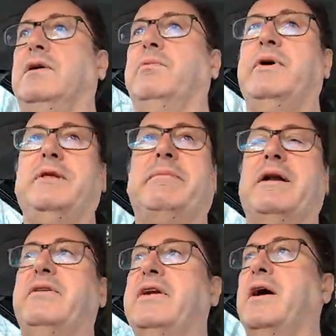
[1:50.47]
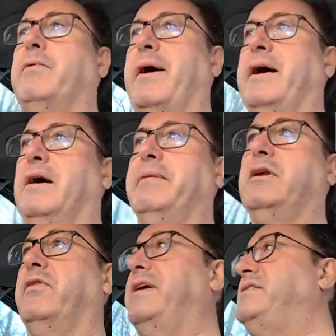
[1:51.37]
We're in the middle of nowhere. I mean,
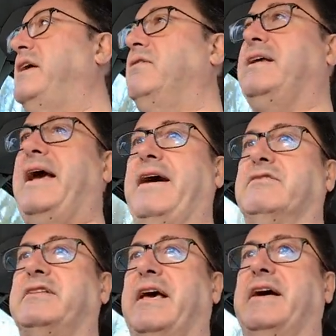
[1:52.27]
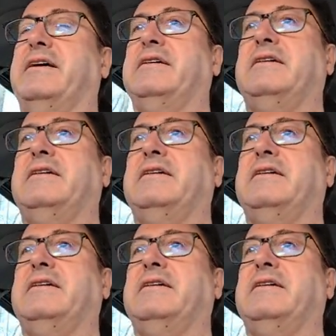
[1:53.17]
look, that's the only house there.